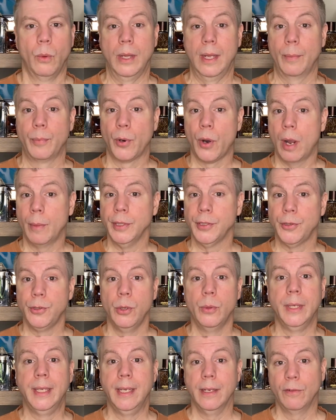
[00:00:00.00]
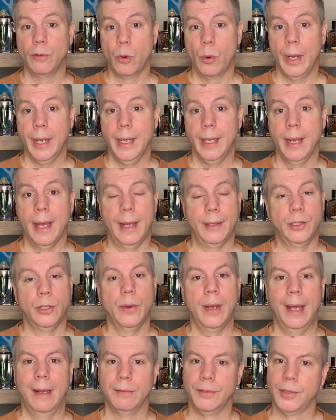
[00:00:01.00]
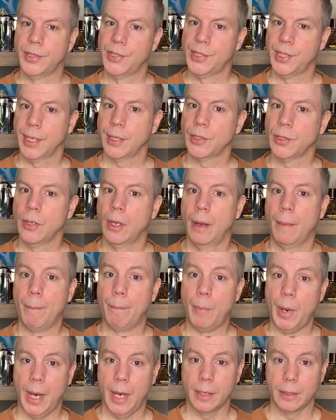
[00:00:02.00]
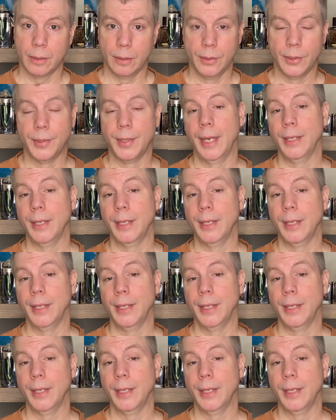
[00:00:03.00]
Well, I promised you a giveaway. I do have 6 bottles,